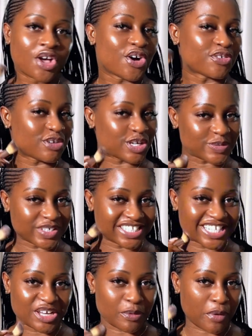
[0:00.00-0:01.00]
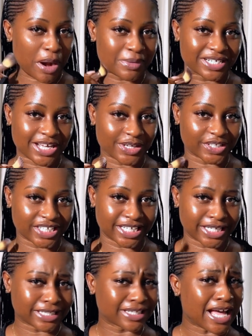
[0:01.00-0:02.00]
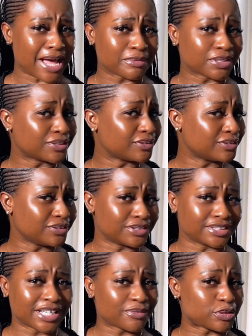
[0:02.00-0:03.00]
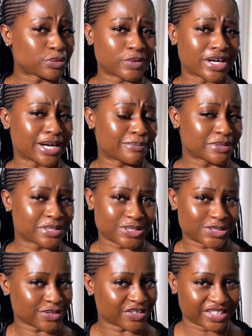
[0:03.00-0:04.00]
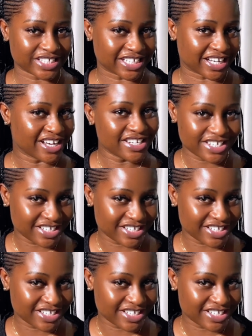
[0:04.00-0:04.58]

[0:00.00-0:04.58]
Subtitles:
Of course, you want to take your primer down your neck. I mean, you never know what happens during the night.